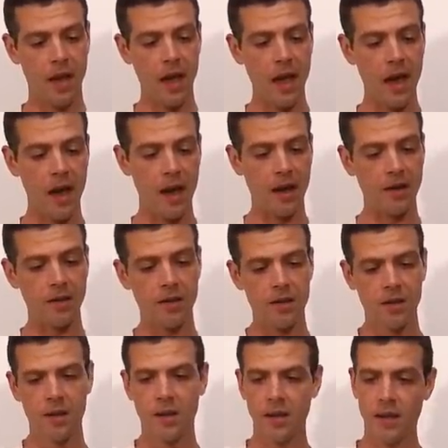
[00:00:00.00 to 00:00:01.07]
and
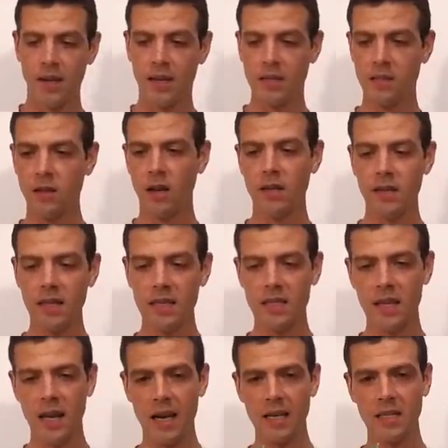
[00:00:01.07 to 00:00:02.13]
it's got these
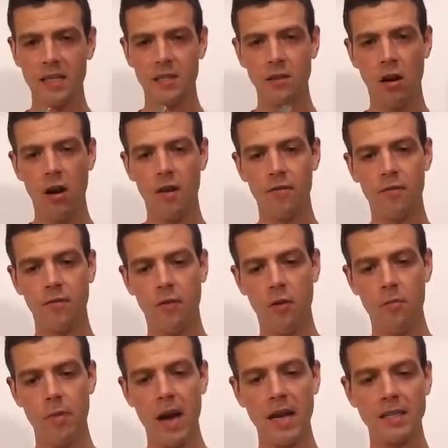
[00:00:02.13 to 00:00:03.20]
nice soft foam
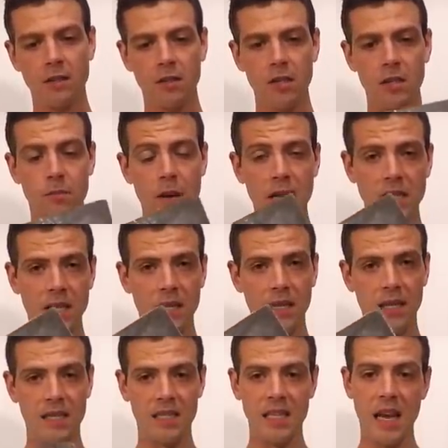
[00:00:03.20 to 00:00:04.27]
pads. So this is basically a
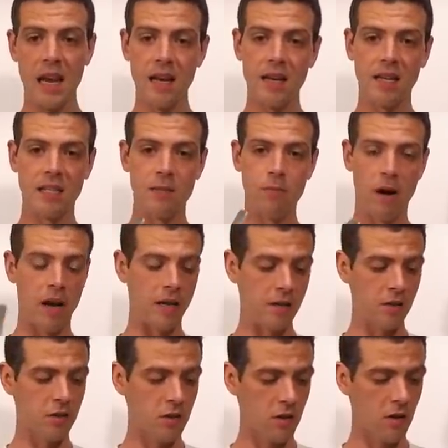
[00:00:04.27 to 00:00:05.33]
sanding
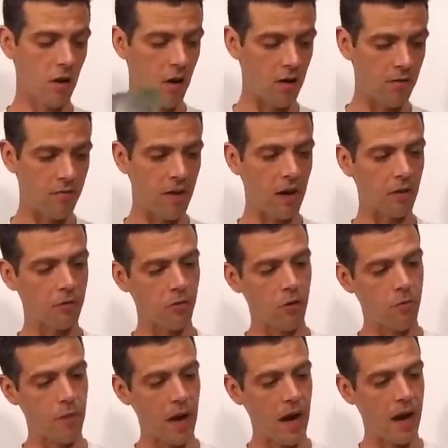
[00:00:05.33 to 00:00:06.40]
sponge on a Velcro
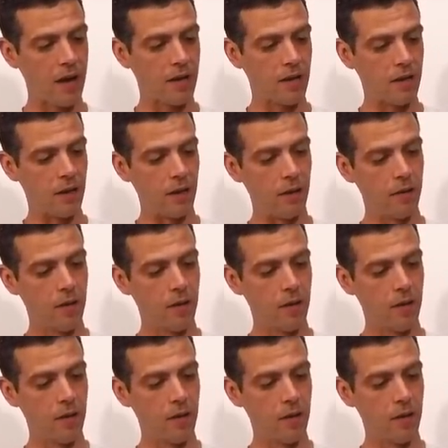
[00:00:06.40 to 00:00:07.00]
pad here.